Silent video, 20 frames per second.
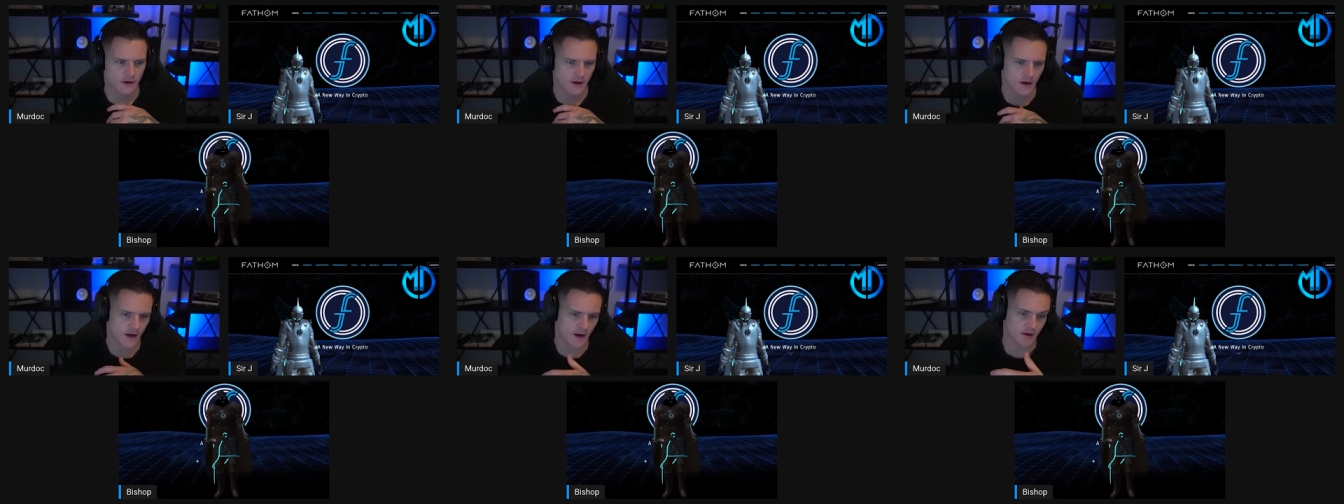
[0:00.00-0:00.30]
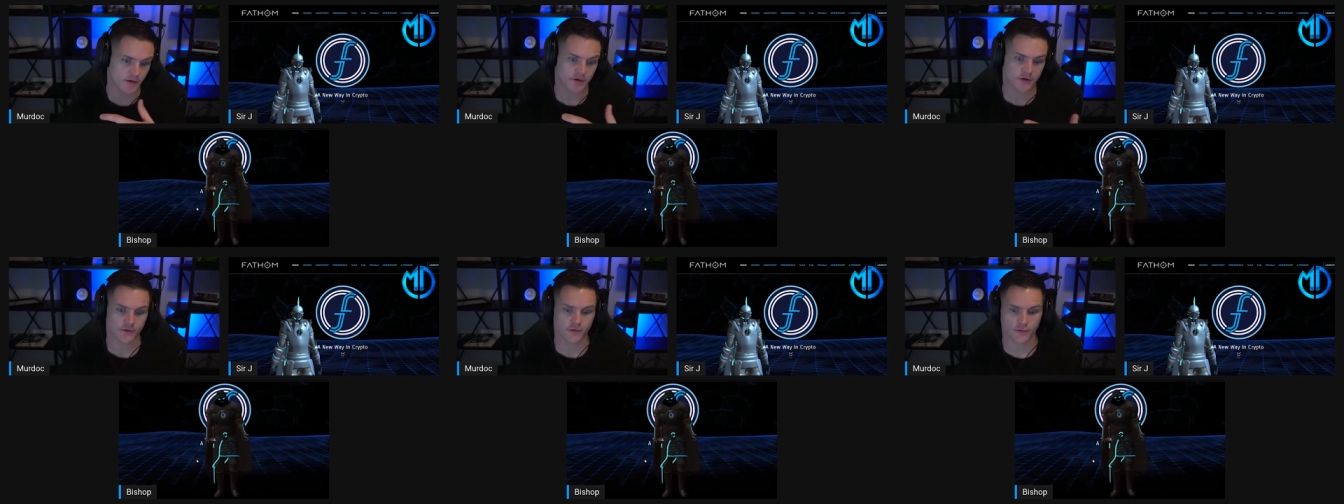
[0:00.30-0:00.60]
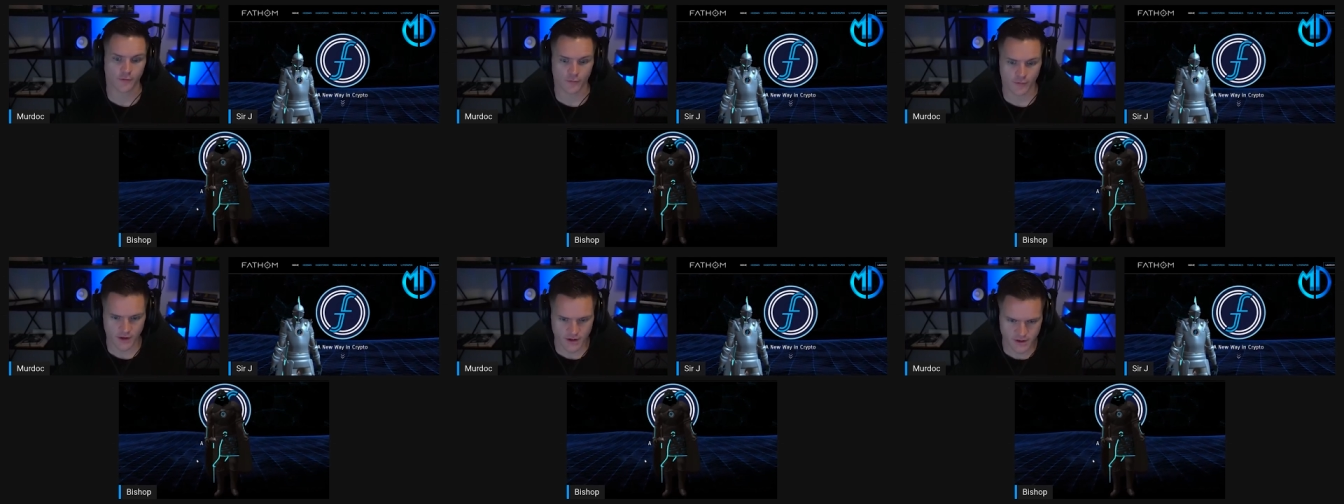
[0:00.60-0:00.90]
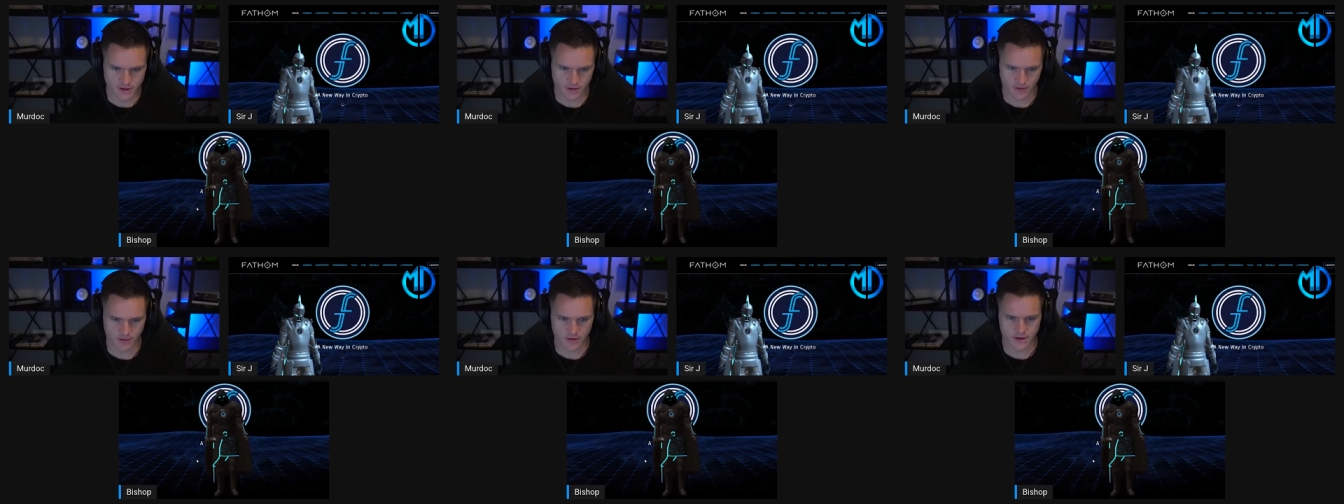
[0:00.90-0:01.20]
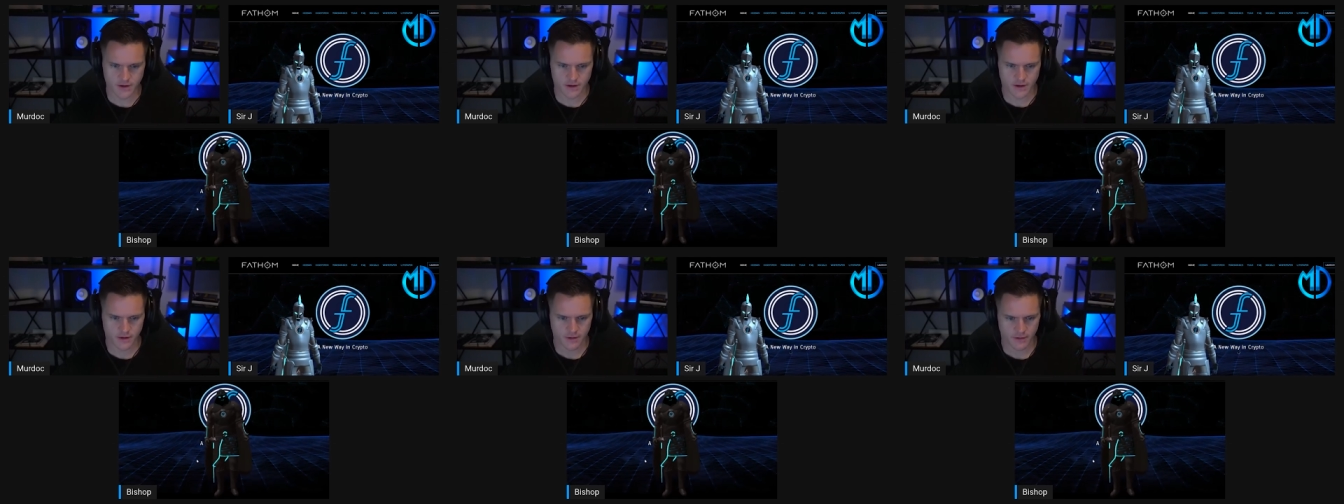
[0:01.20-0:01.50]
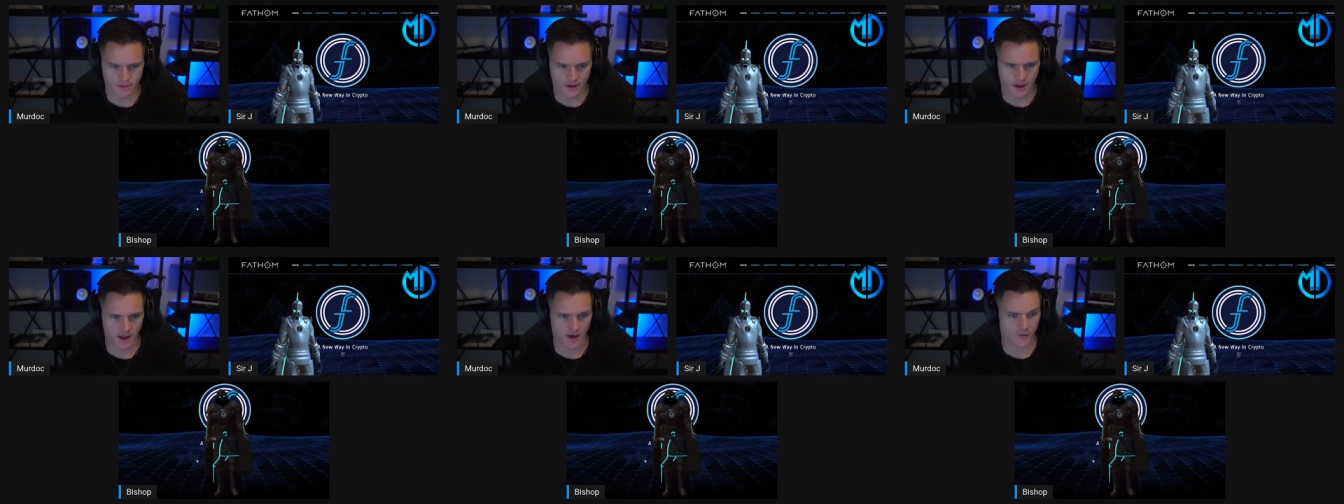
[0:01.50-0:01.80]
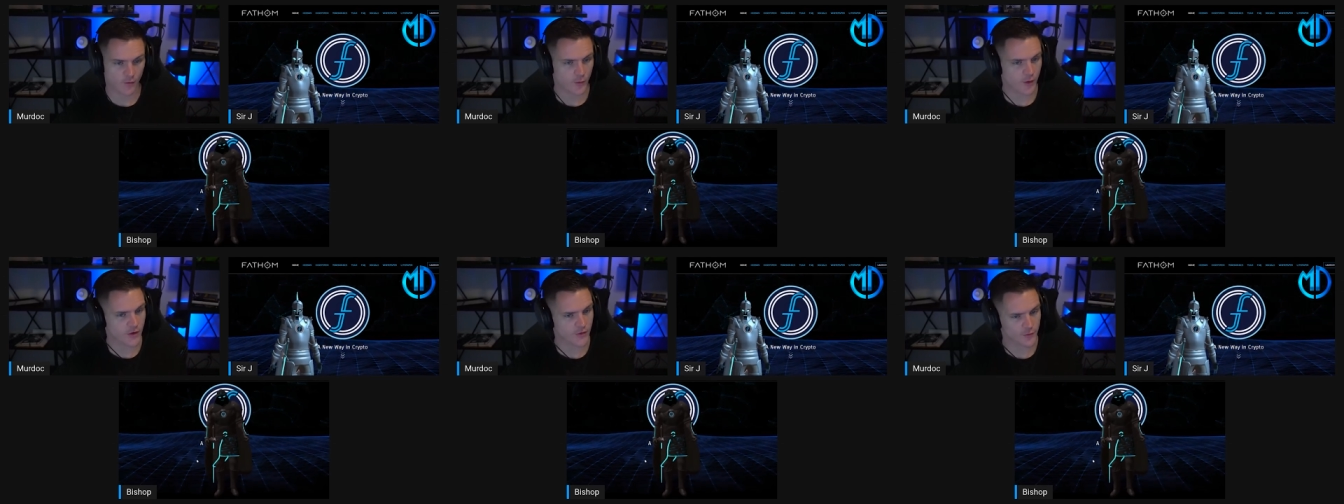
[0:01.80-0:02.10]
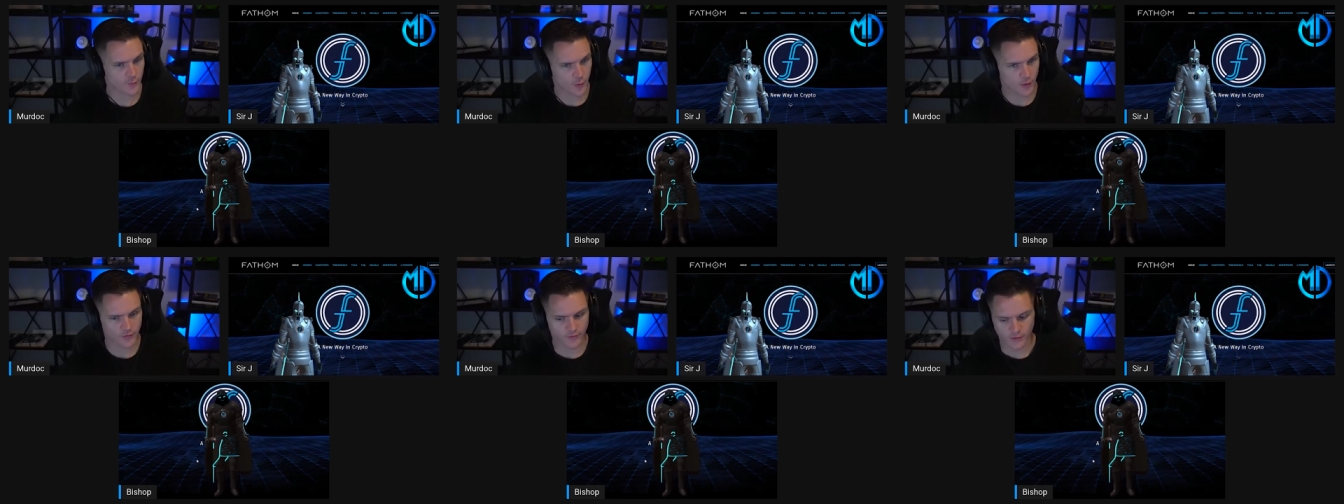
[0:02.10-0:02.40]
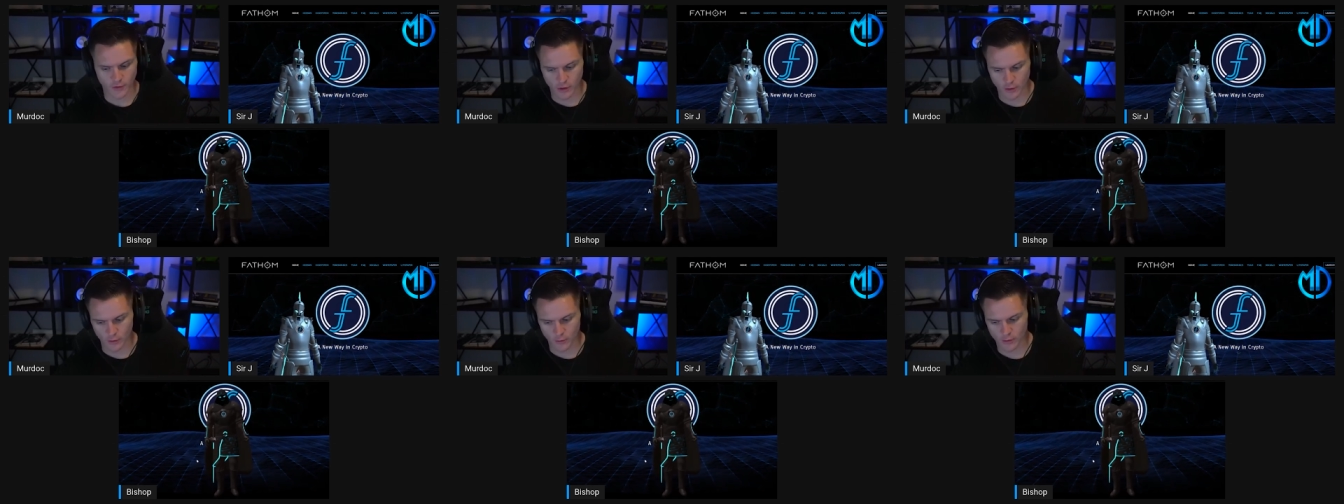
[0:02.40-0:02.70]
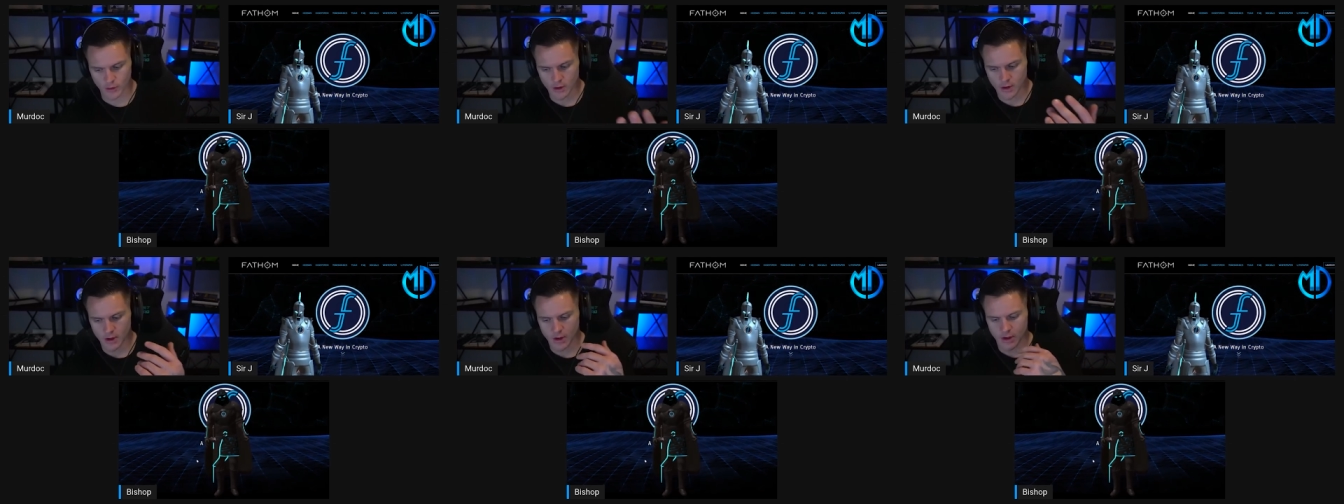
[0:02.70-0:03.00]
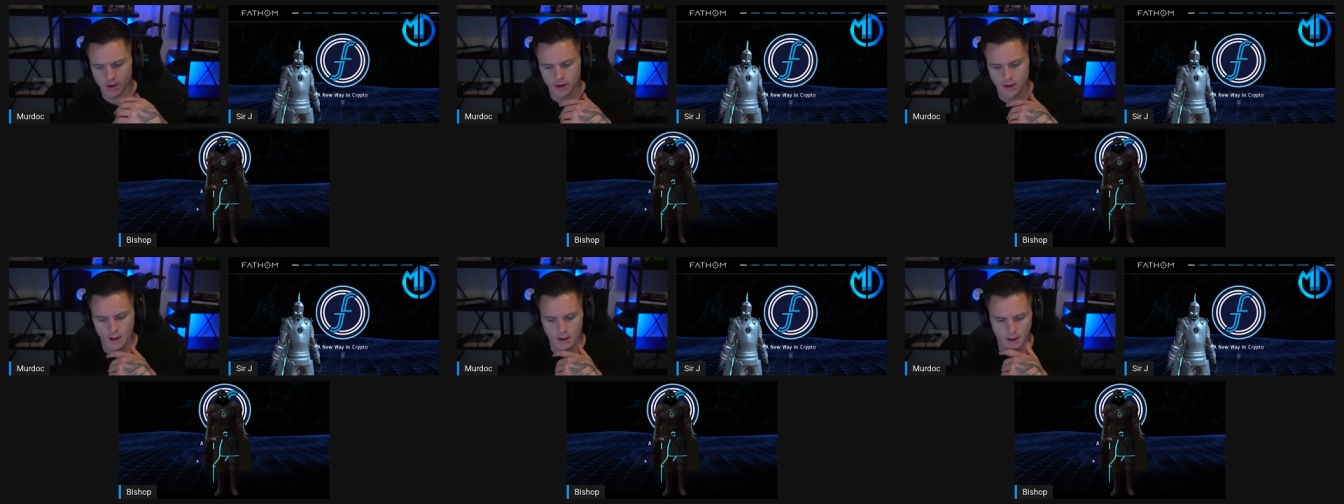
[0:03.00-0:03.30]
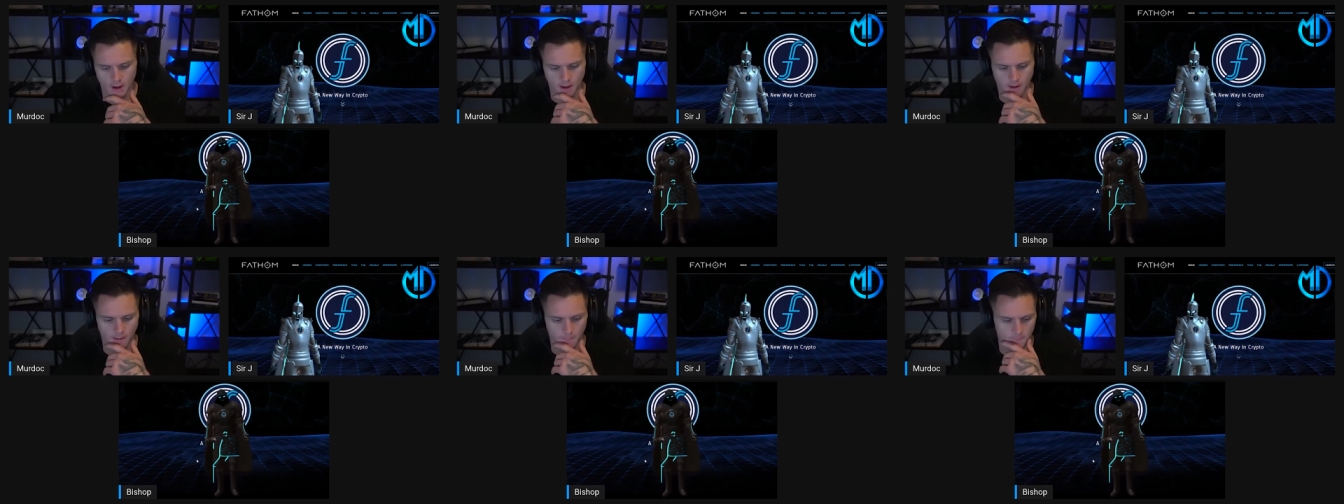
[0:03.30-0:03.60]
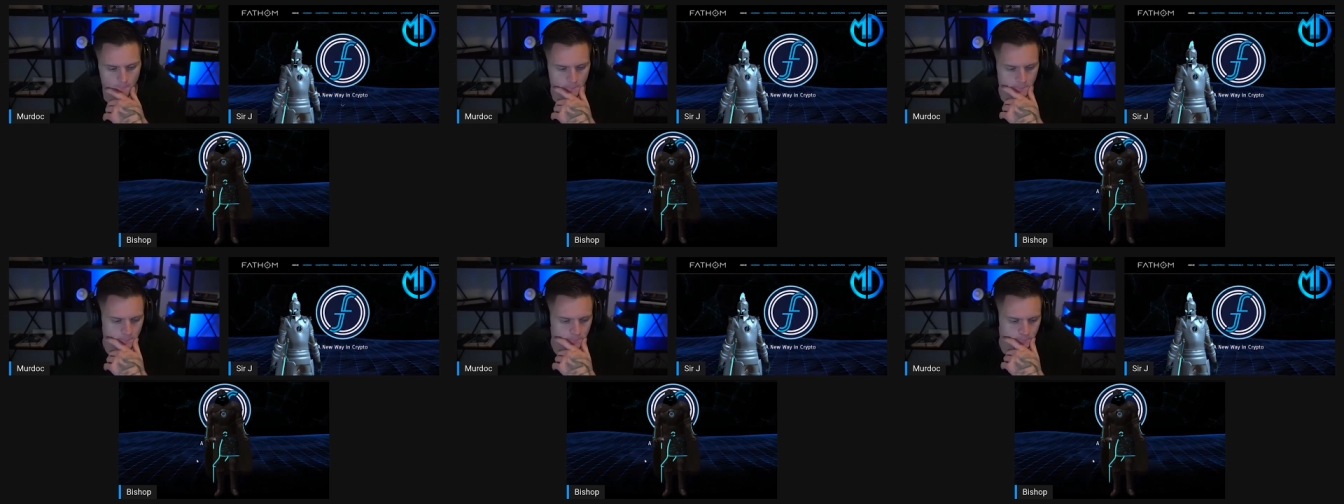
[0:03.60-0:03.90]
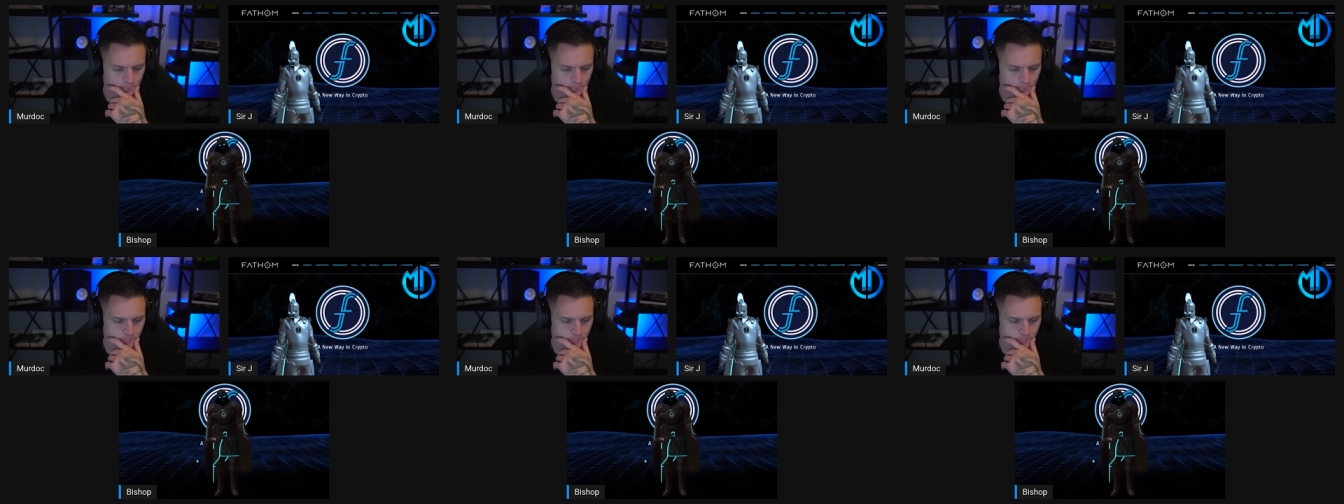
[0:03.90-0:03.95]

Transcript: uh, do the research that everybody's supposed to do um,